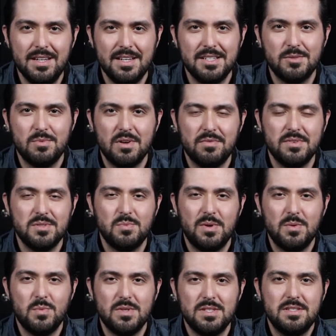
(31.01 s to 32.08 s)
It's a reference
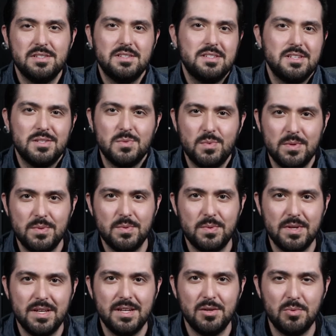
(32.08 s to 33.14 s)

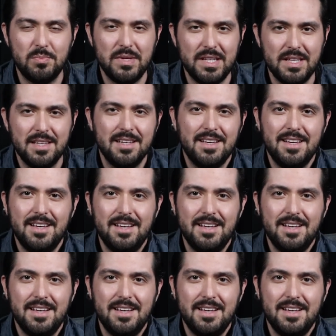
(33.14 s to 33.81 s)
116613LB.